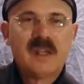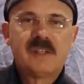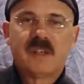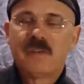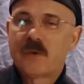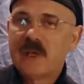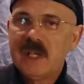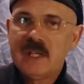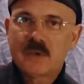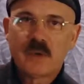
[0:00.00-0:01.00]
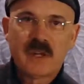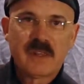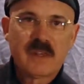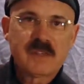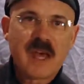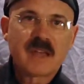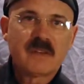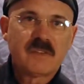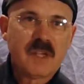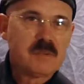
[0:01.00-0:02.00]
So for each one of those
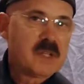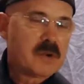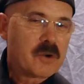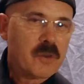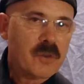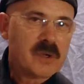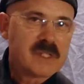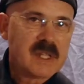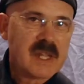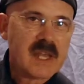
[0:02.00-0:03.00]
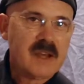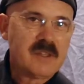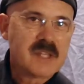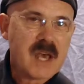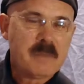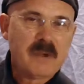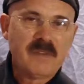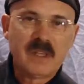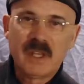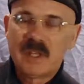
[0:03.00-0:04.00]
octave shapes, there are chords that lay on top
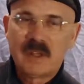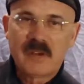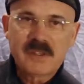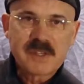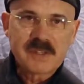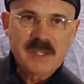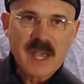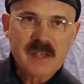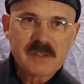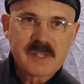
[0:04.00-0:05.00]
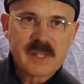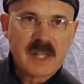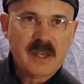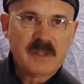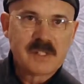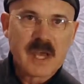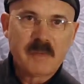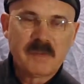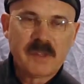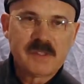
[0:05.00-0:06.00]
of it. There are also scales that lay on
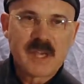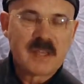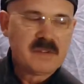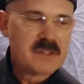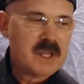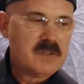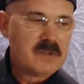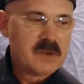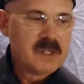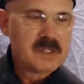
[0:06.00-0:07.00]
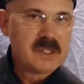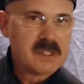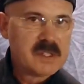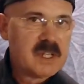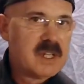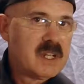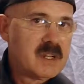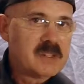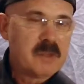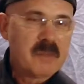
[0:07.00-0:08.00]
top of those octave shapes. For instance,
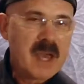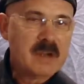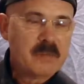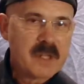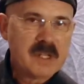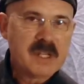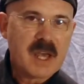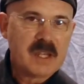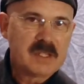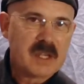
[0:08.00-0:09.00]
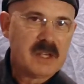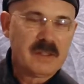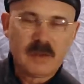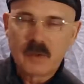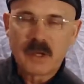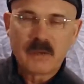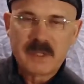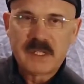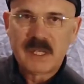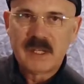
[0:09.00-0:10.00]
here's the minor pentatonic scale, and we're going
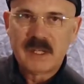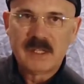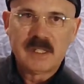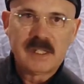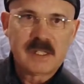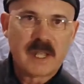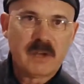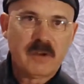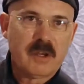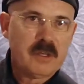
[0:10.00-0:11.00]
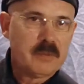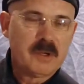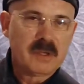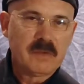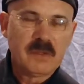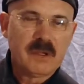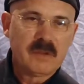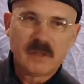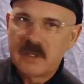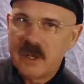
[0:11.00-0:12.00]
to be digging into these later on in the book. If you
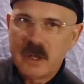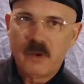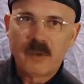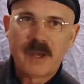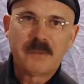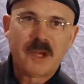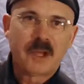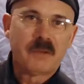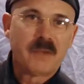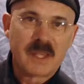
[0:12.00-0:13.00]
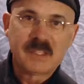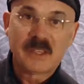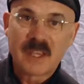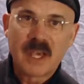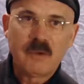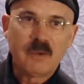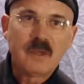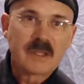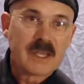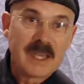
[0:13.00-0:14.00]
don't know what I'm talking about, that's okay.
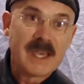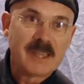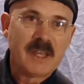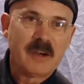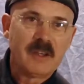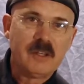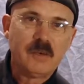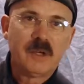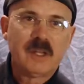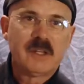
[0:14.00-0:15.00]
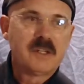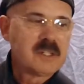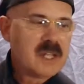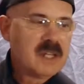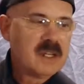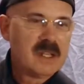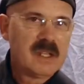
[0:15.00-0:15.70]
We'll get there and you will understand it.